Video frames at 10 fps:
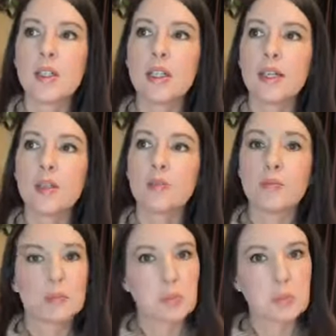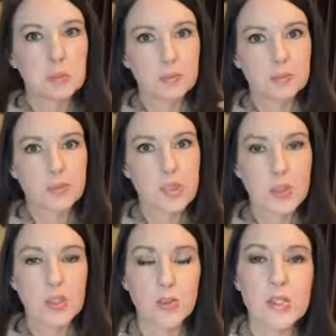Um,
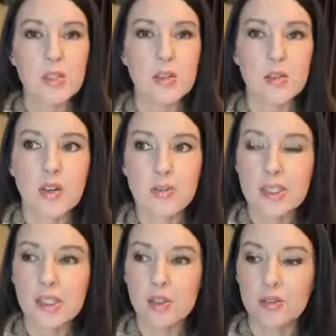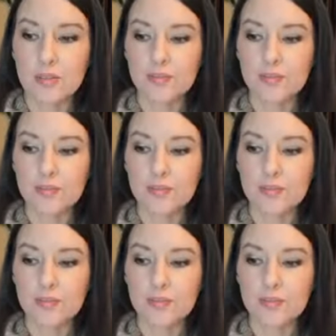speaking to myself, of myself,